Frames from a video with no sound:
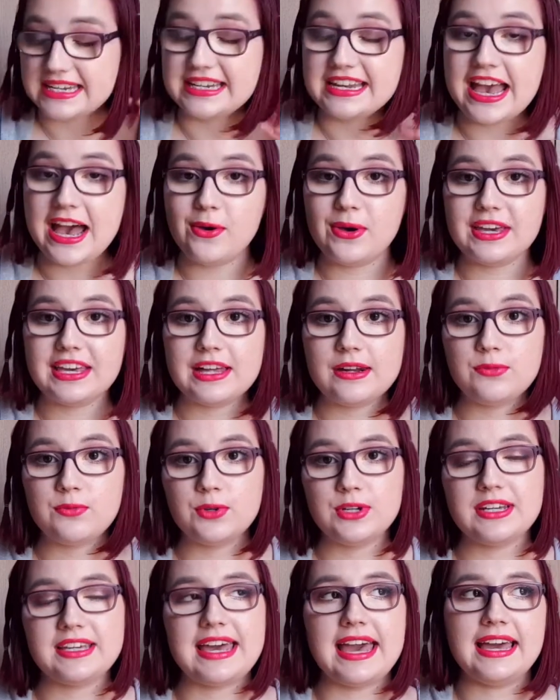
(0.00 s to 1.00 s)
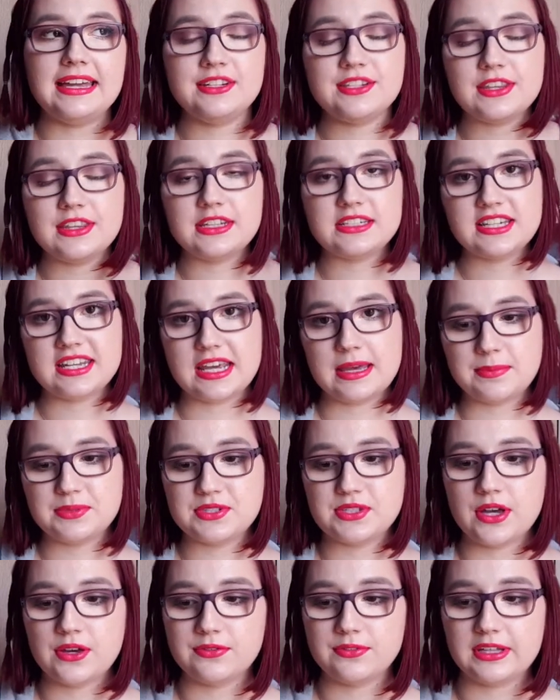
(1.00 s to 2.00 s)
Now I kind of want to get into the tips
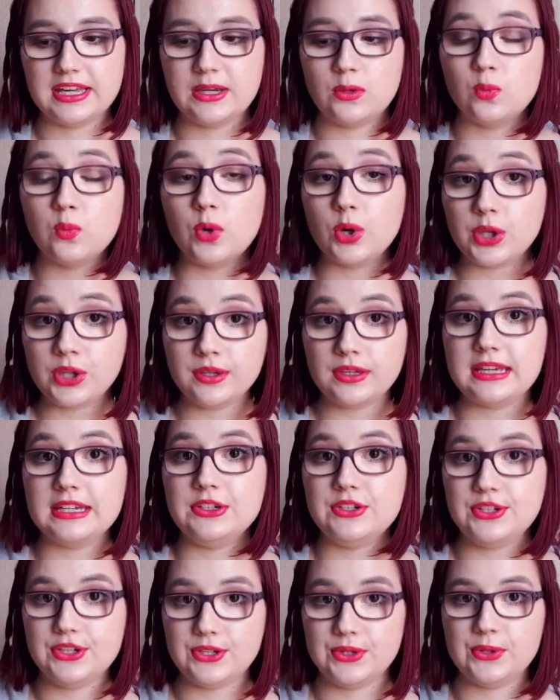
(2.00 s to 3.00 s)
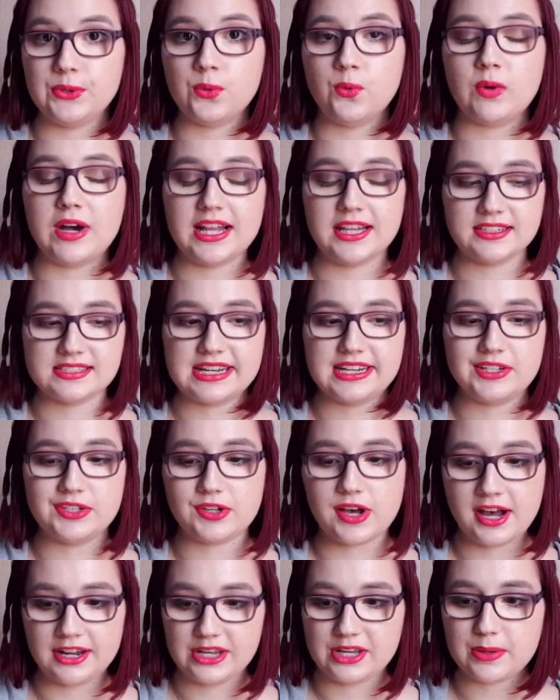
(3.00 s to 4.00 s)
of like what you can do while listening to
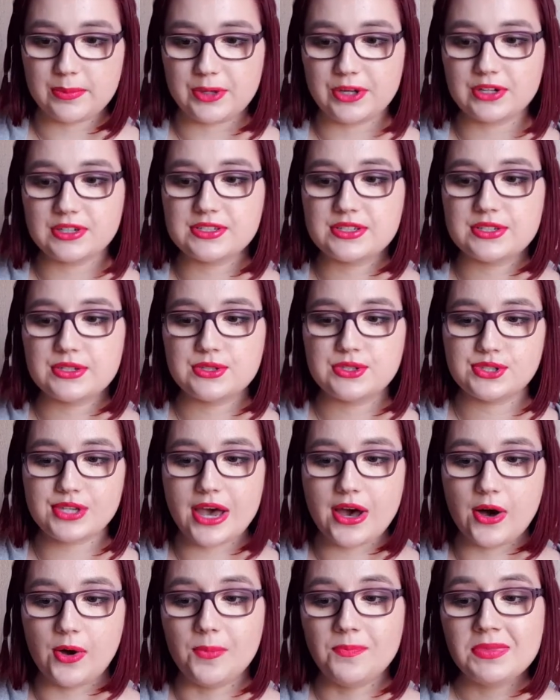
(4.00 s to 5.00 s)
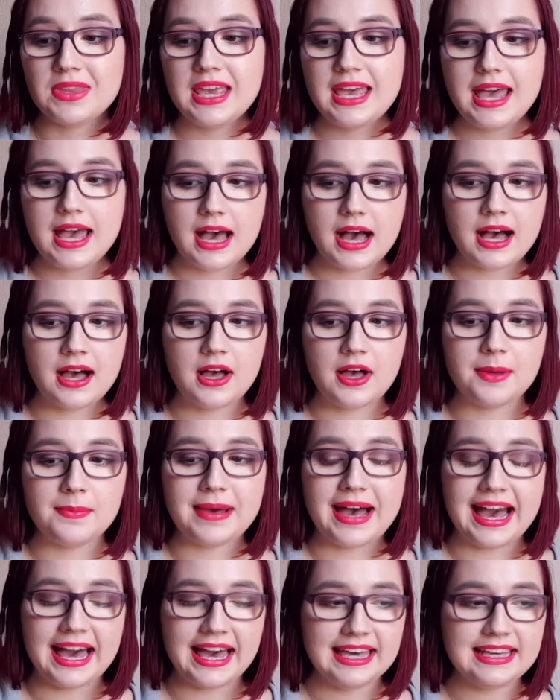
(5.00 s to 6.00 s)
audiobooks. So,
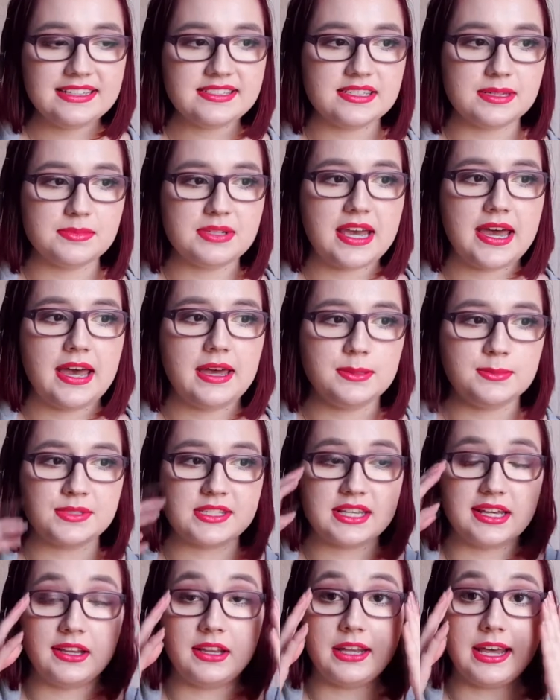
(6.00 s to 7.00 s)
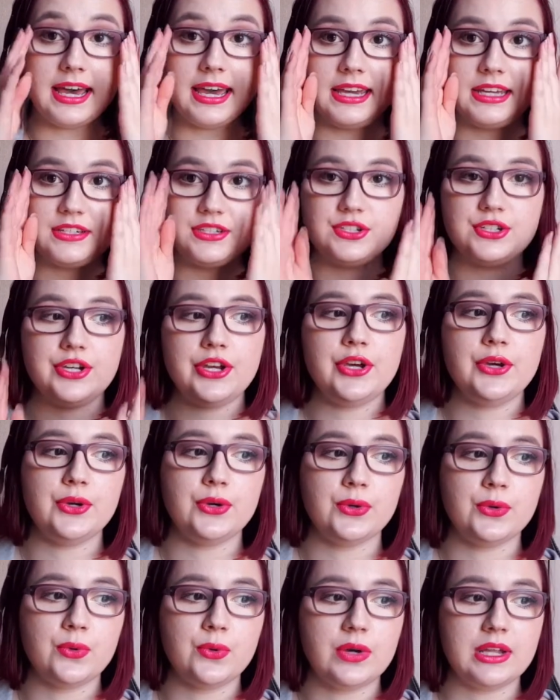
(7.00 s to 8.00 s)
I sometimes liked
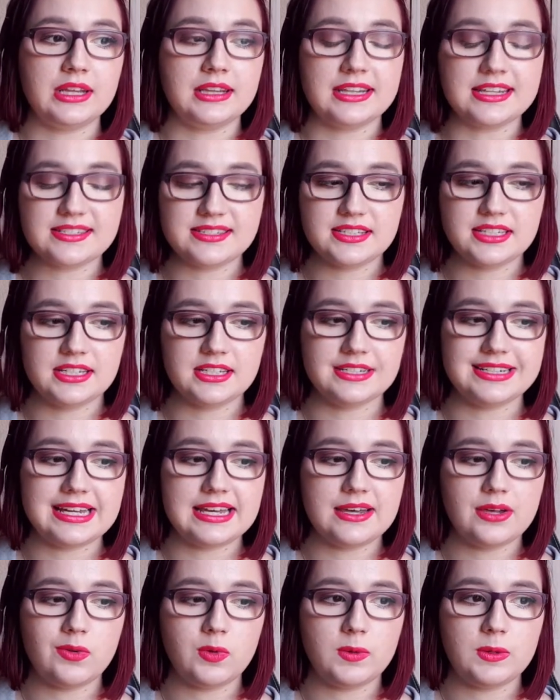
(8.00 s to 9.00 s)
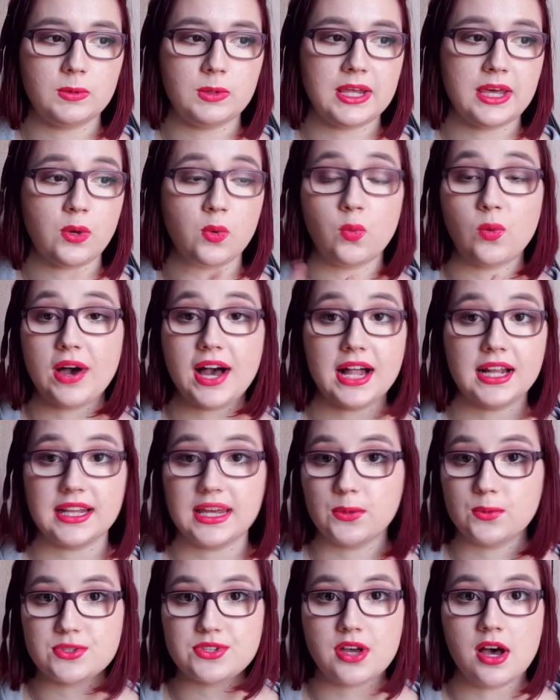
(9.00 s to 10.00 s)
to listen like while
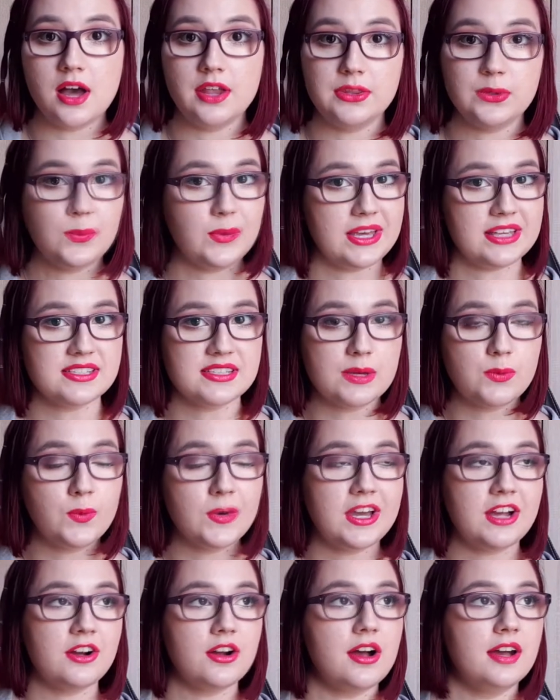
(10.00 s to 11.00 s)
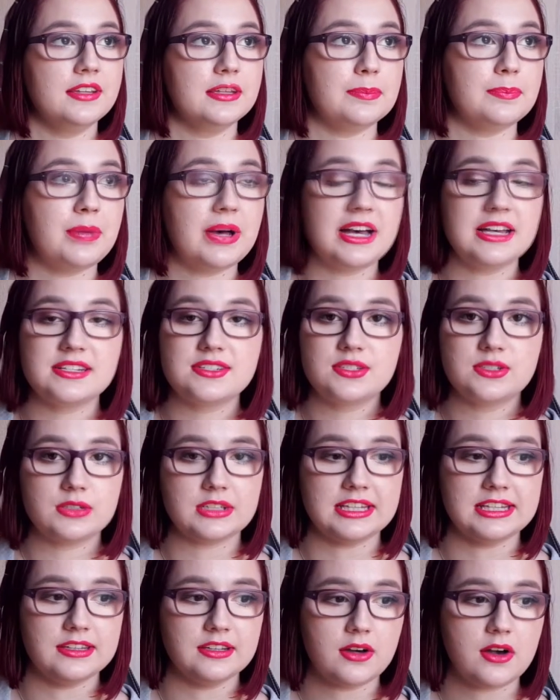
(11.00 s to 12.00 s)
I was on the way somewhere, on the bus,
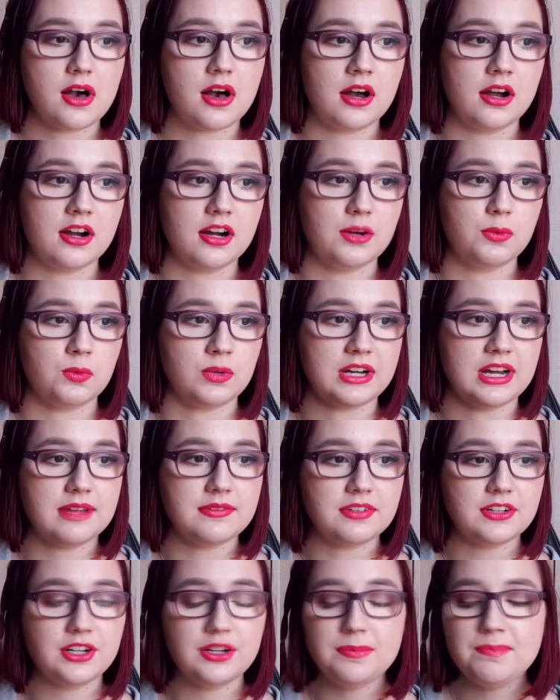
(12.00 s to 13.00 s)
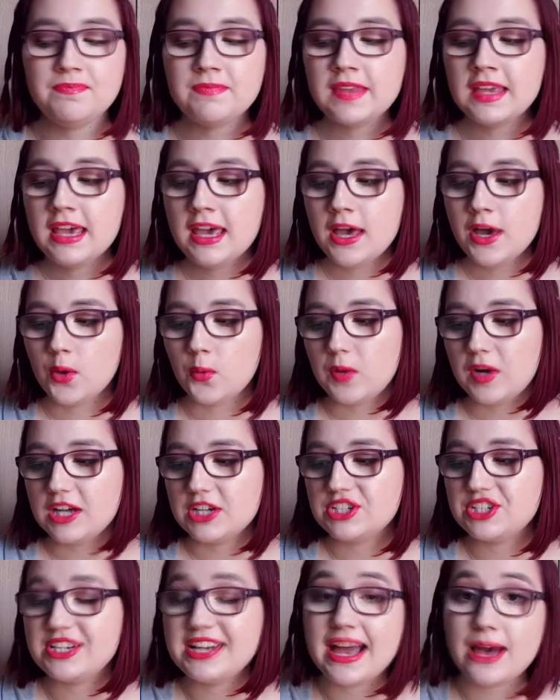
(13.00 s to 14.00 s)
in the car, whatever,
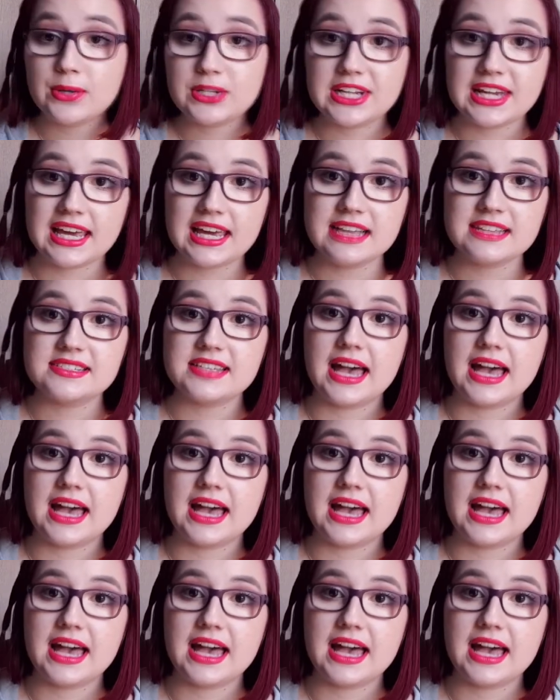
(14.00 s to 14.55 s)
which nowadays